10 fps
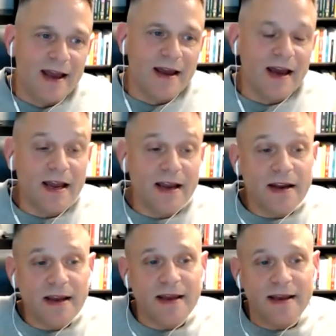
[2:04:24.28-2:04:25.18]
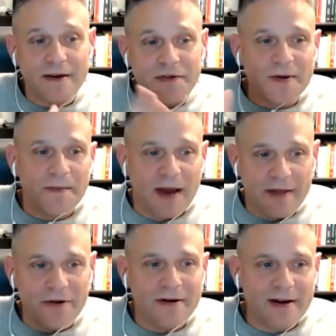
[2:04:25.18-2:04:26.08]
I'm going to give some
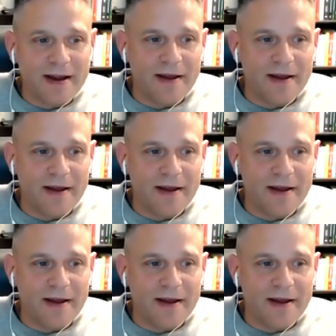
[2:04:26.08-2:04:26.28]
other